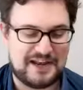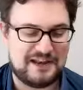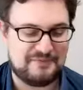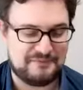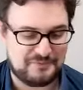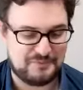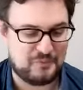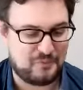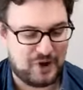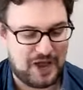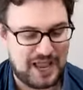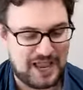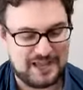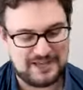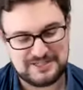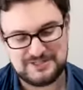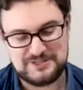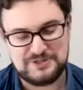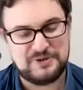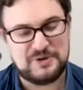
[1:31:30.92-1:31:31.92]
why I
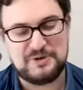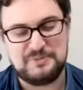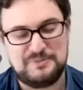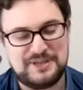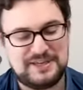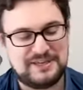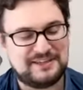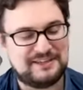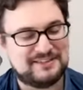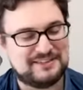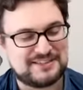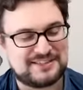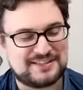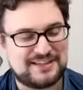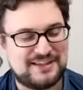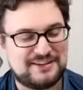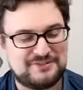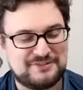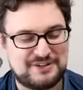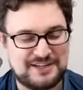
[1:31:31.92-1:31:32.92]
enjoy being in this
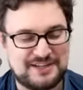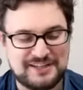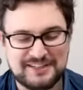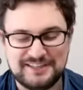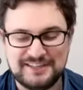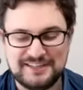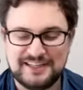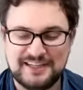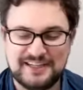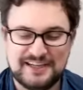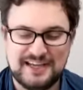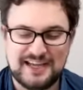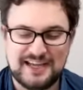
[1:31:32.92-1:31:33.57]
country. As